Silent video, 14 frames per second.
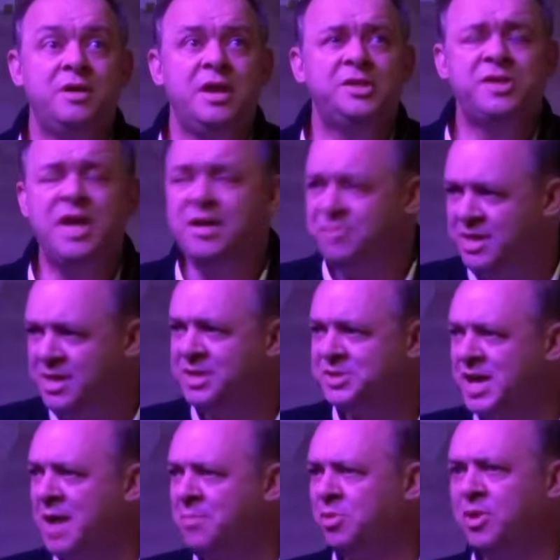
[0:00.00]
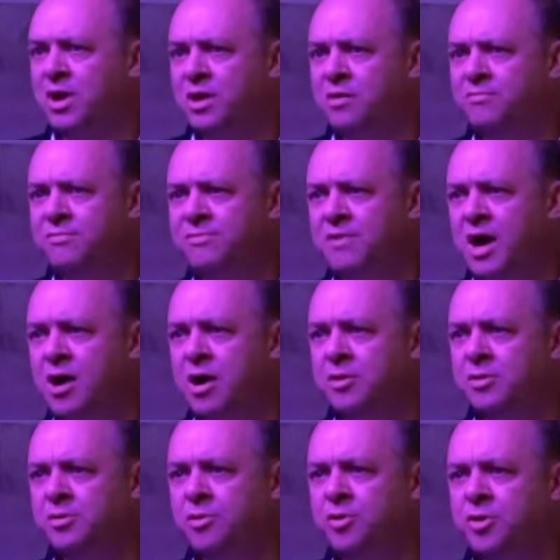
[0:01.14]
He gave the example of uh,
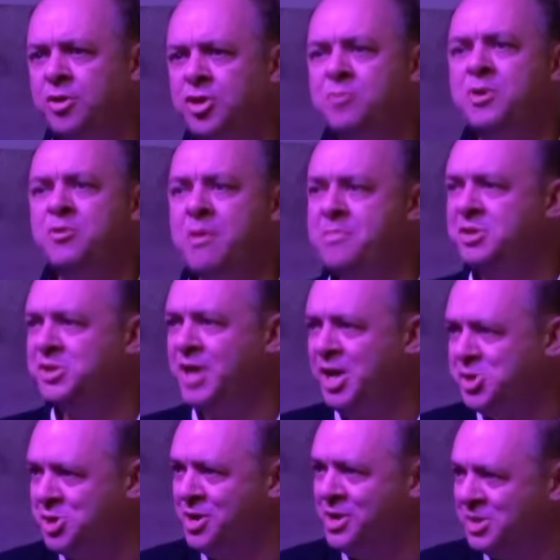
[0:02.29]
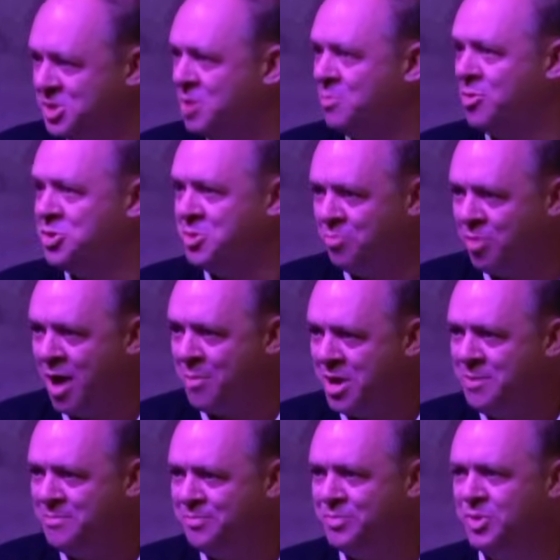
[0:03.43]
human reputation as an emergent
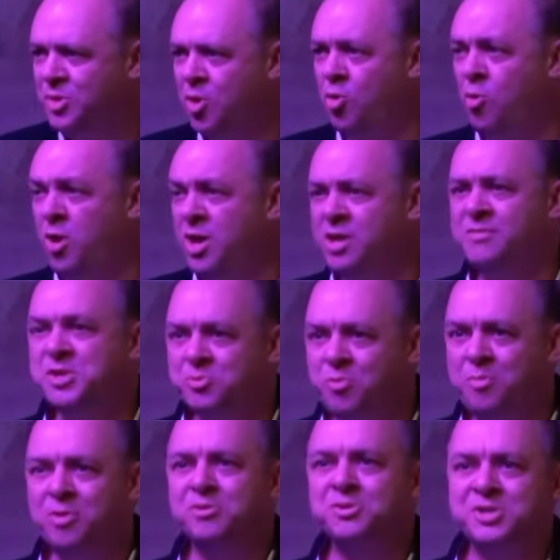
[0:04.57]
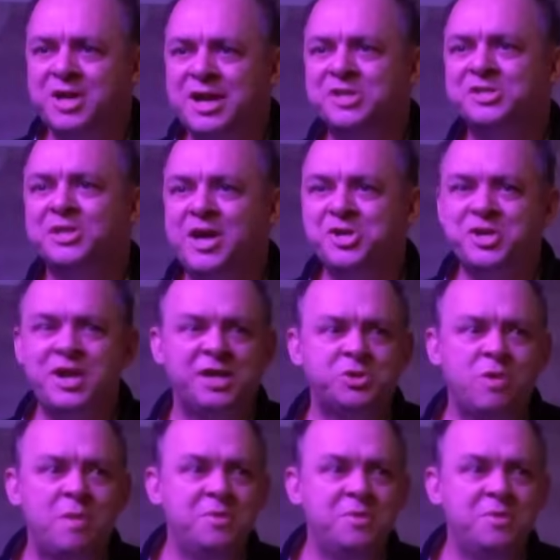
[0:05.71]
property. No individual person in isolation has a